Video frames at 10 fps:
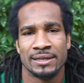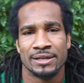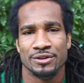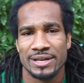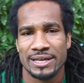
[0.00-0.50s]

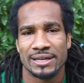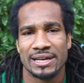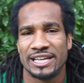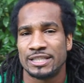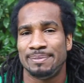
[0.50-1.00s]
you need
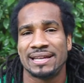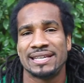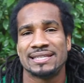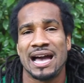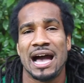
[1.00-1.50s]
an
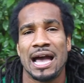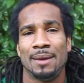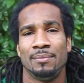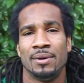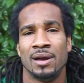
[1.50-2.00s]
expected time
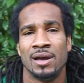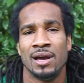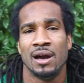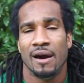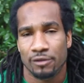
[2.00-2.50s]

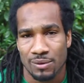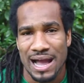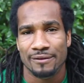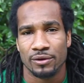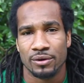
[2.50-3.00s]
of
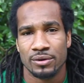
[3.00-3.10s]
arrival.